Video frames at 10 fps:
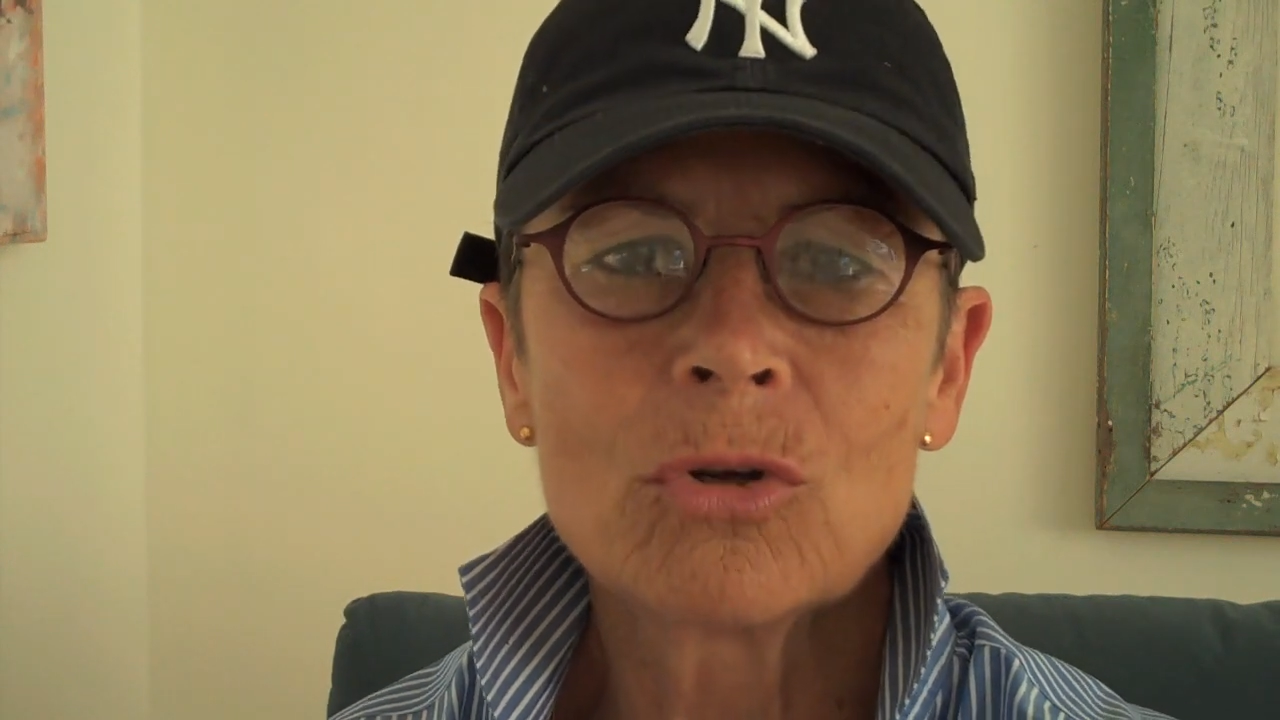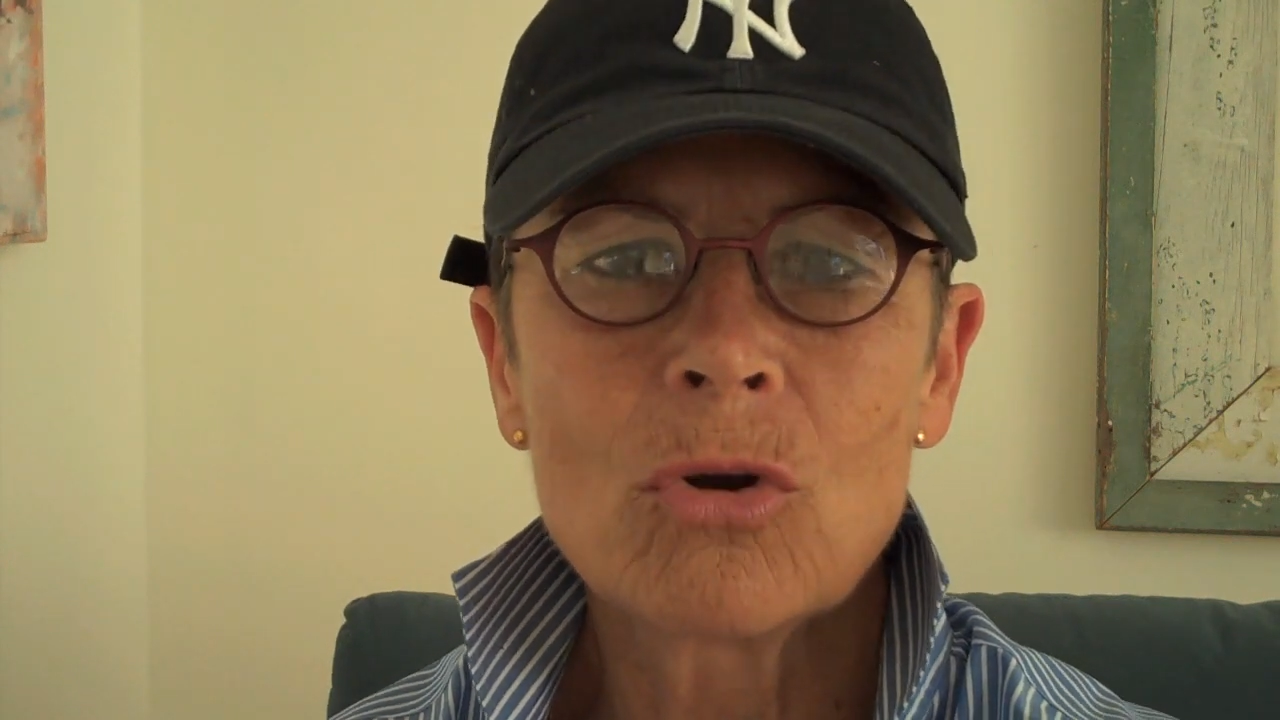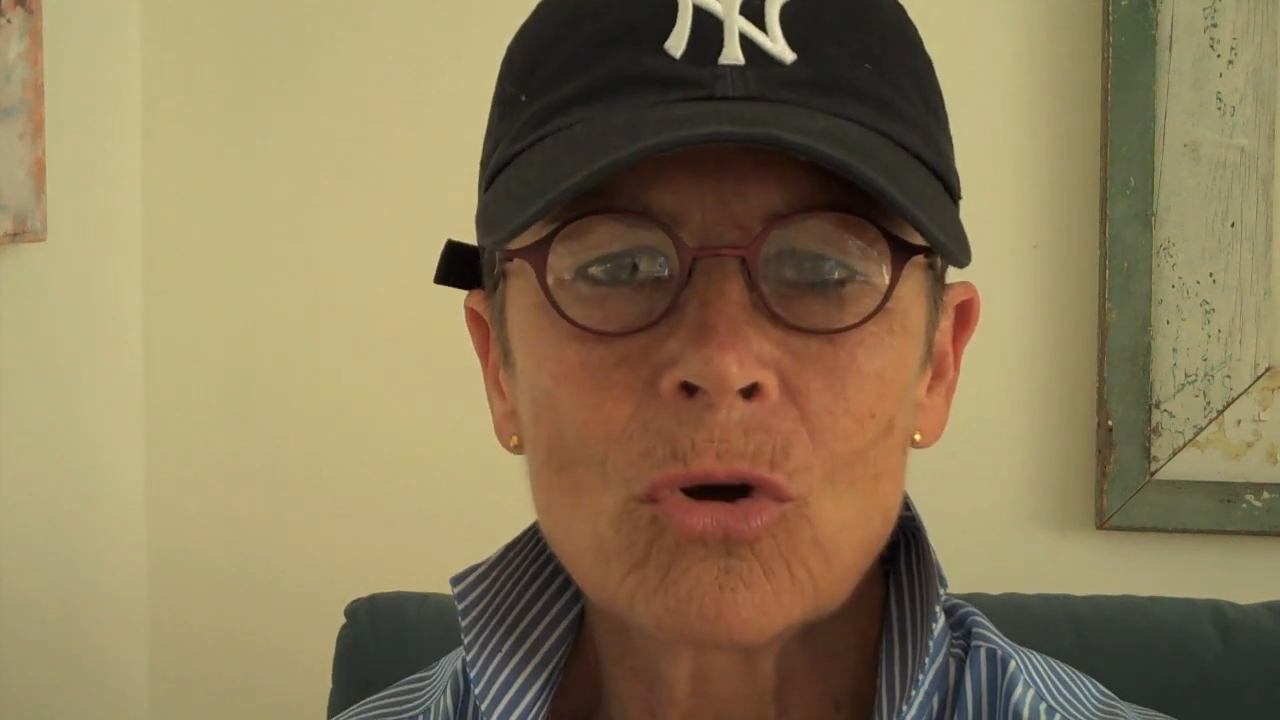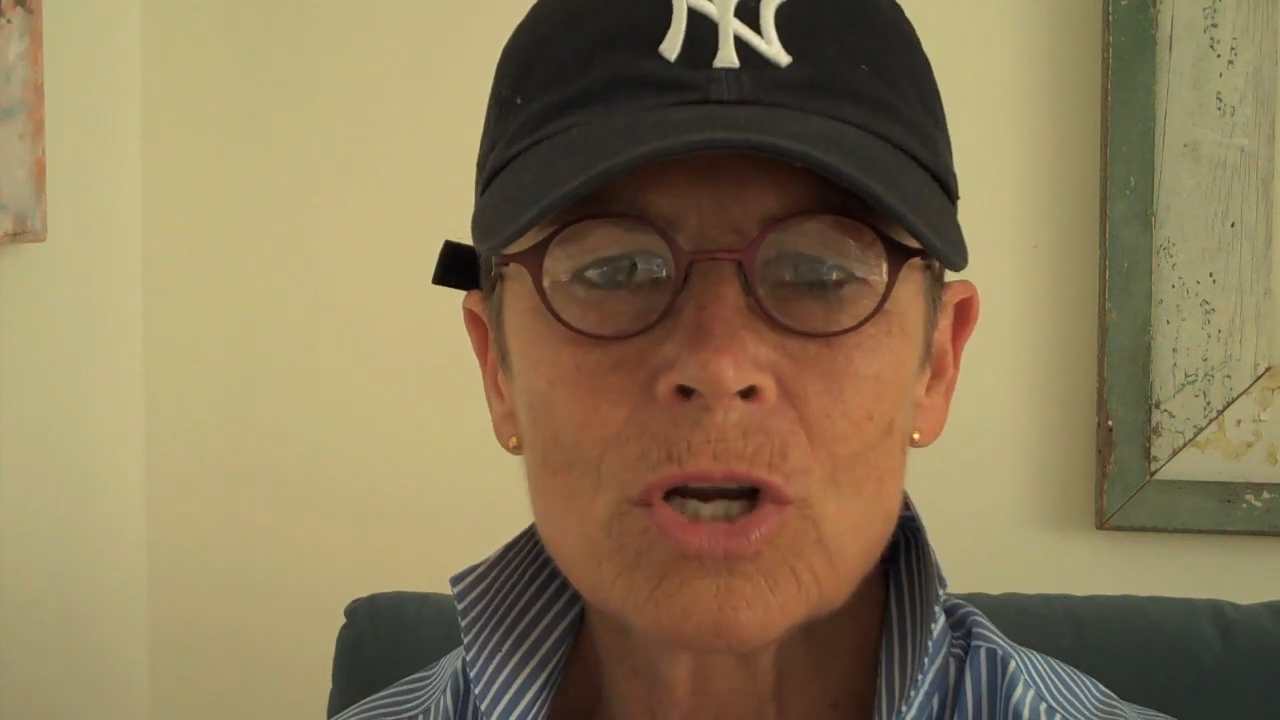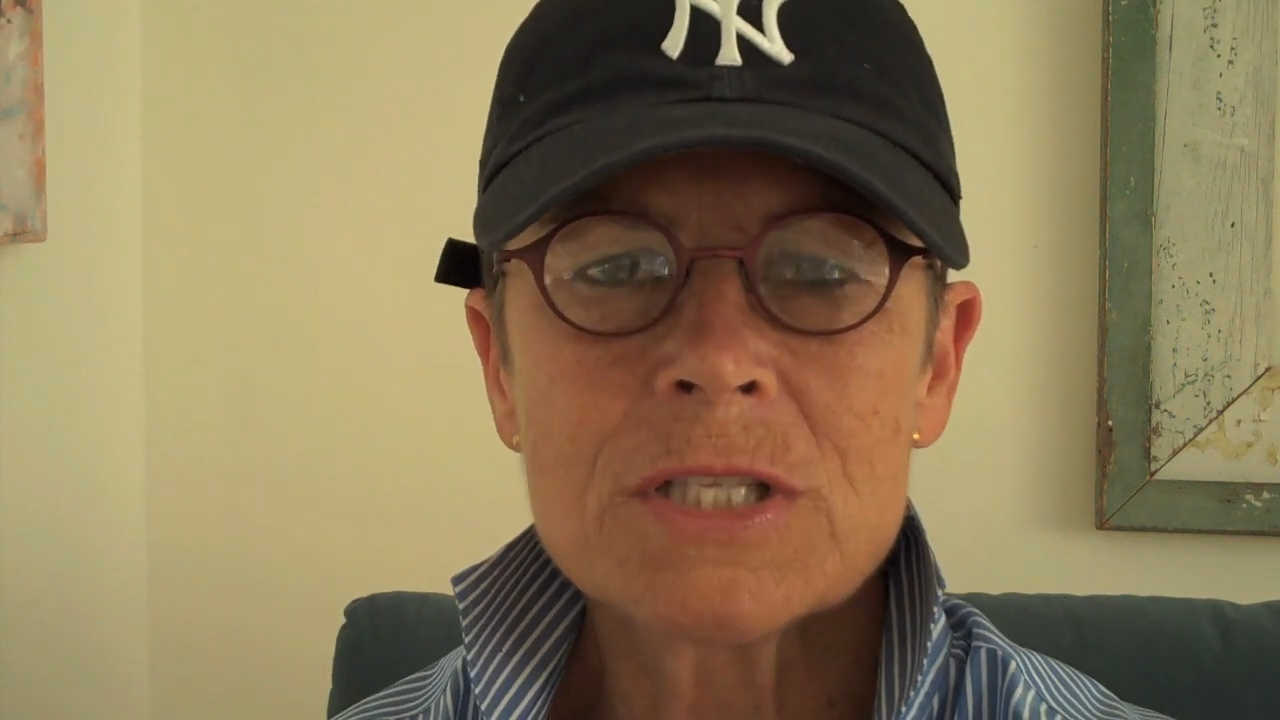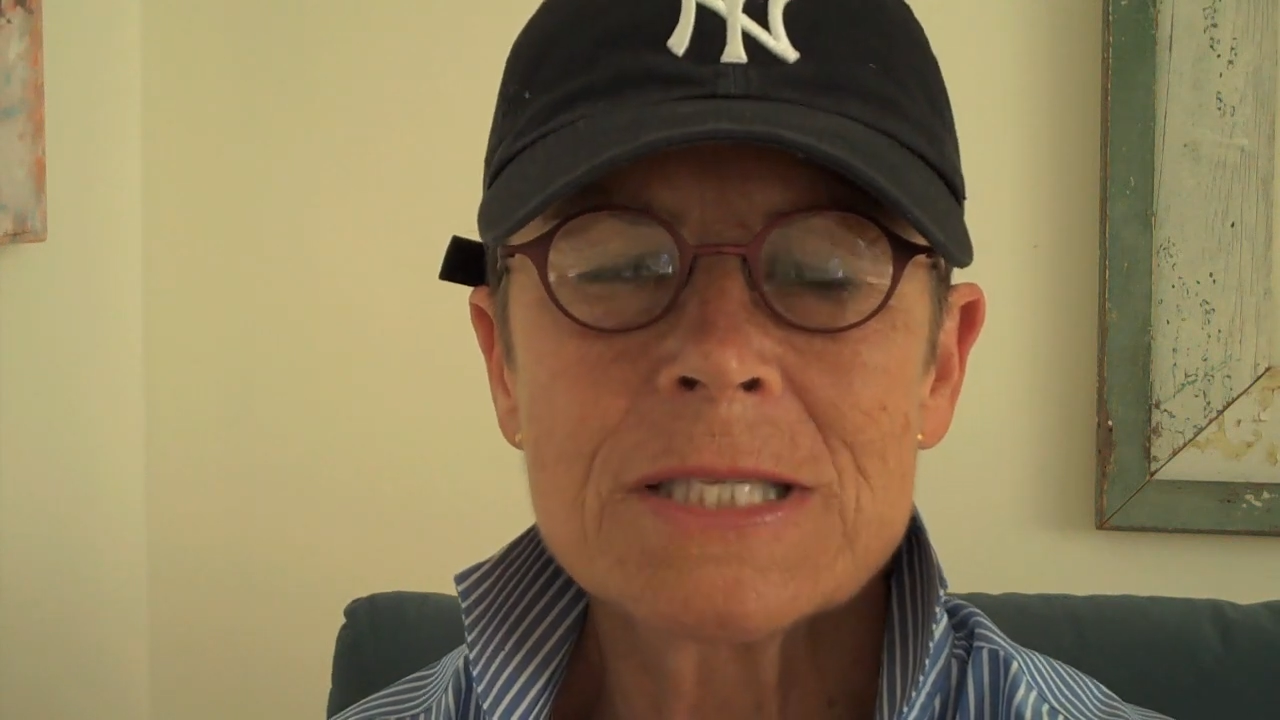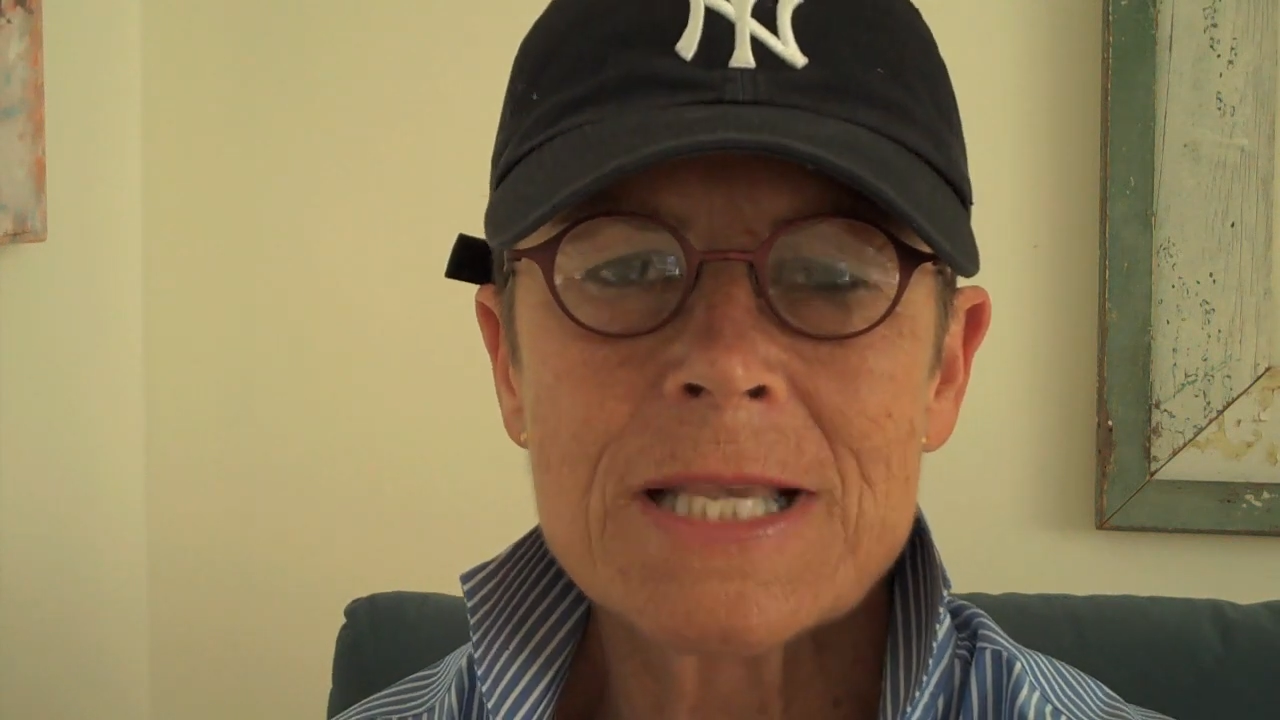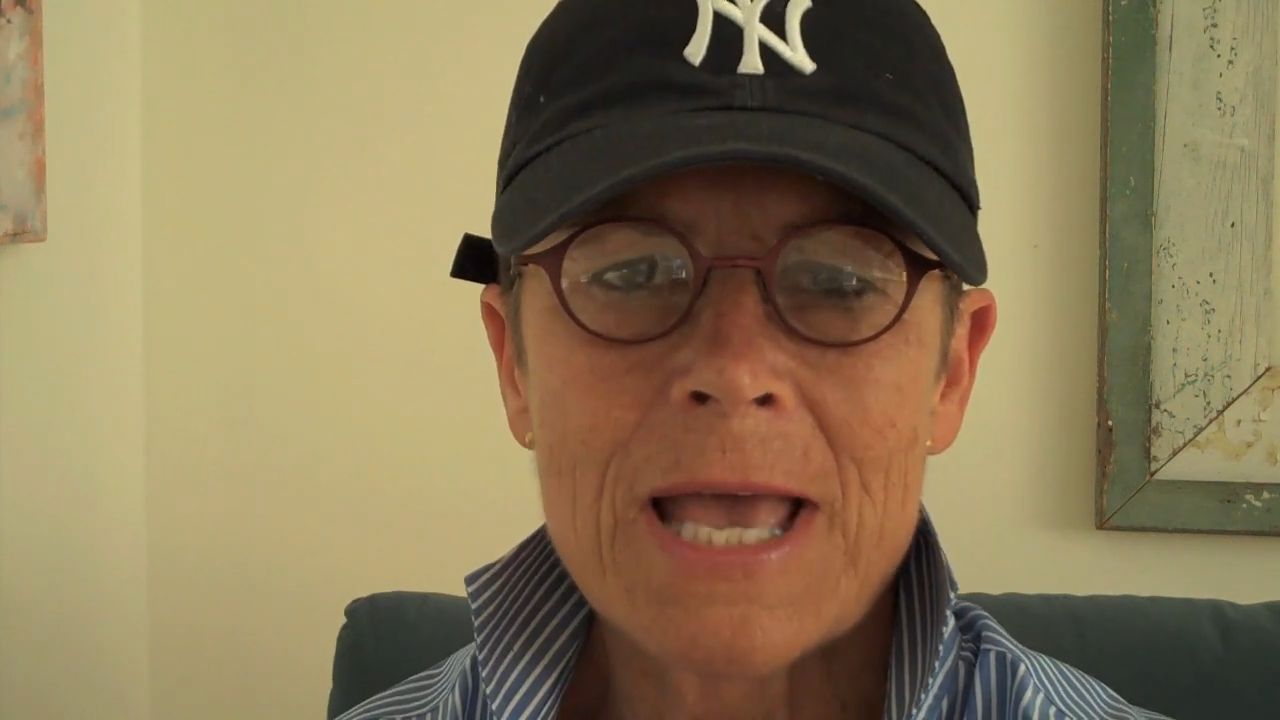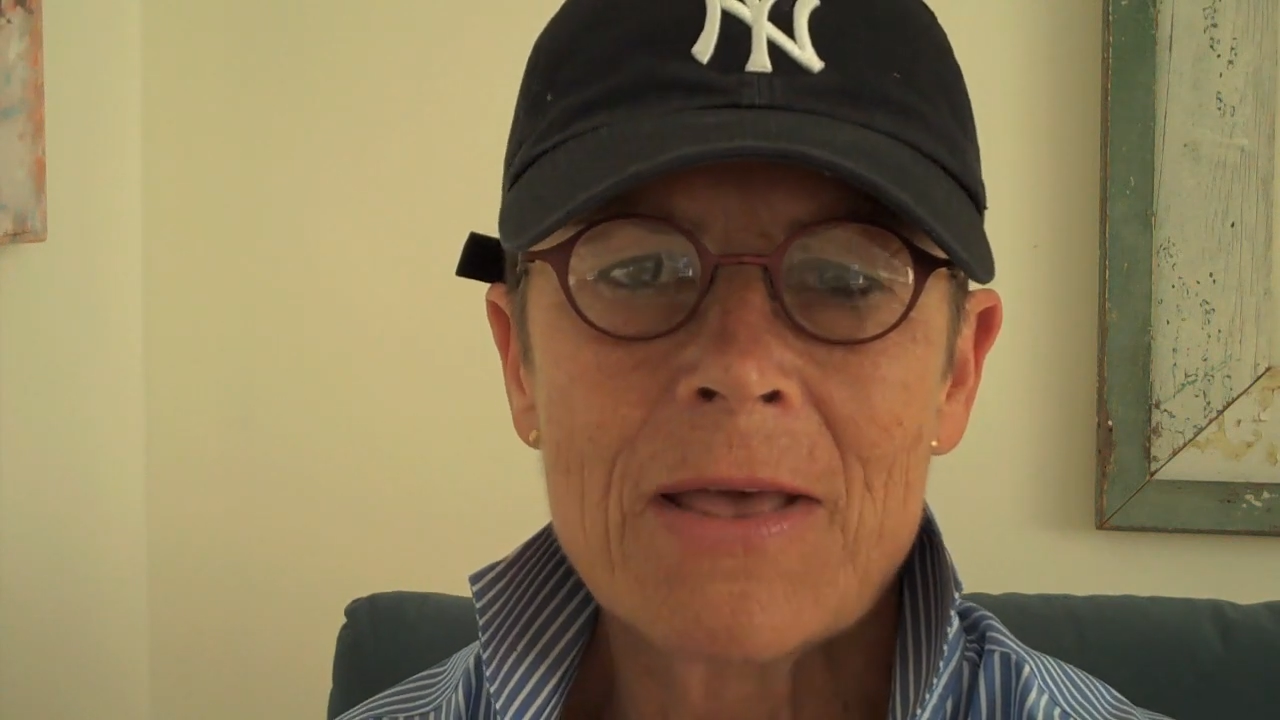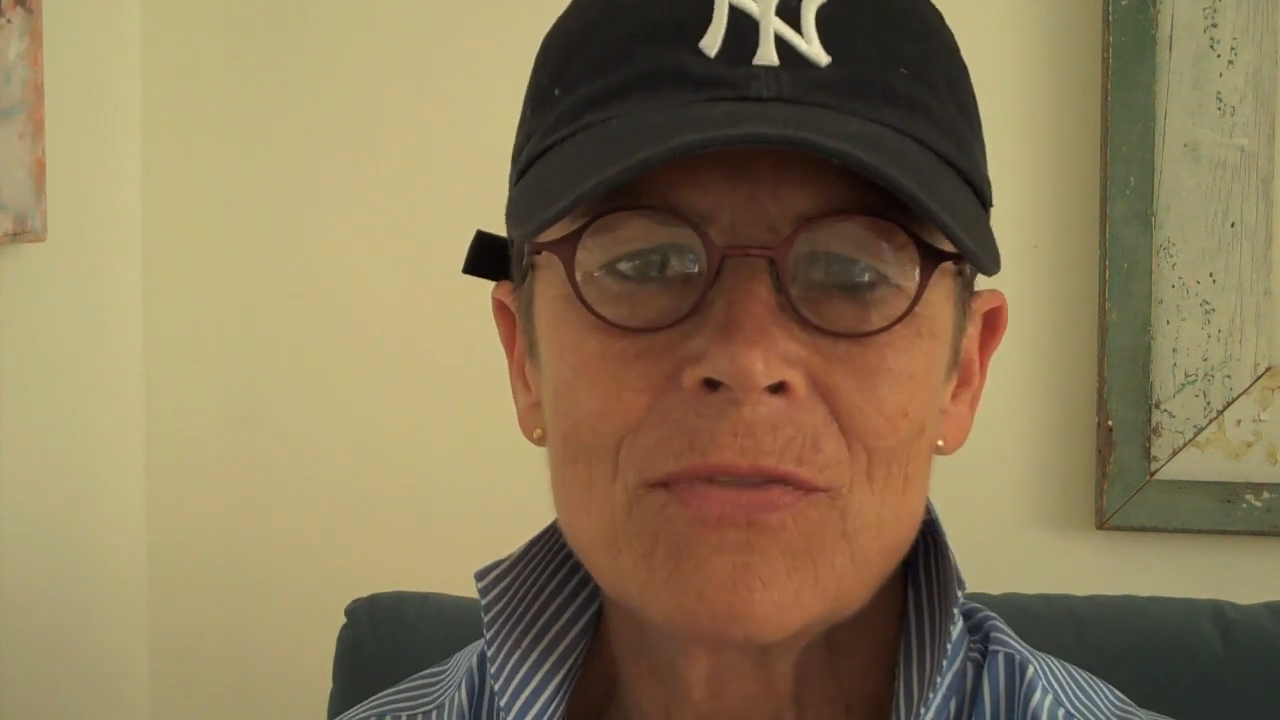court
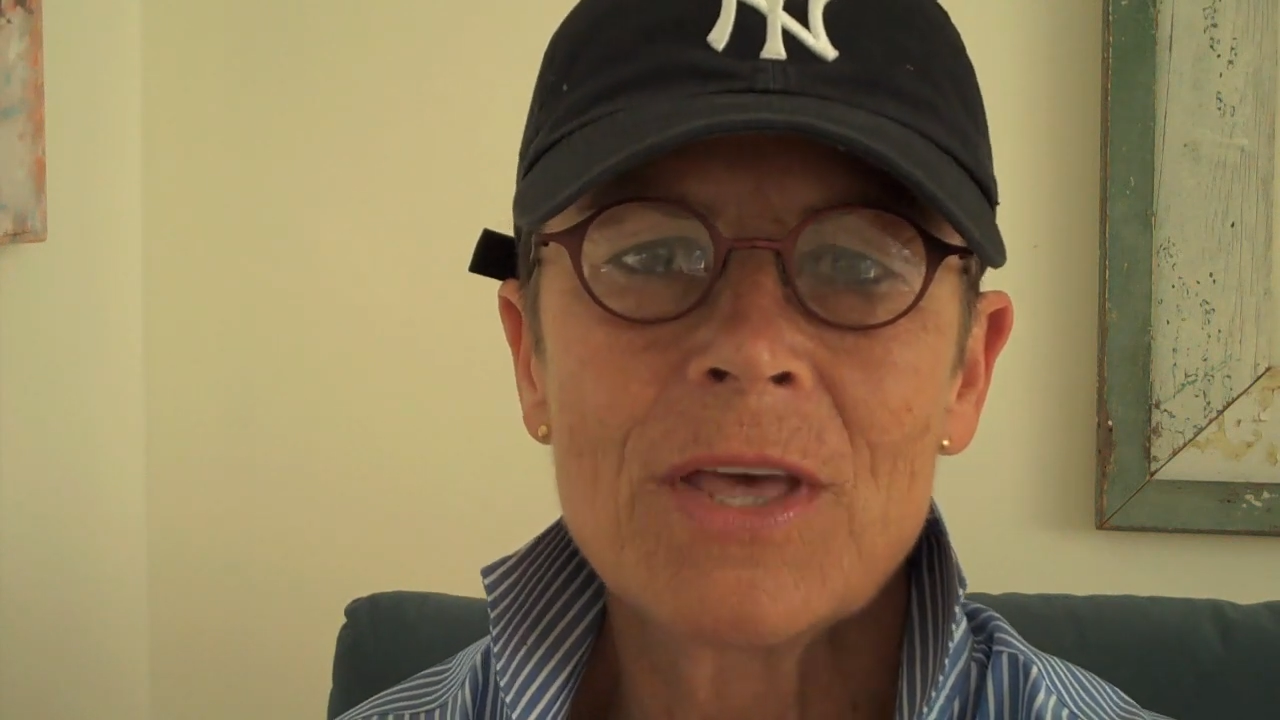said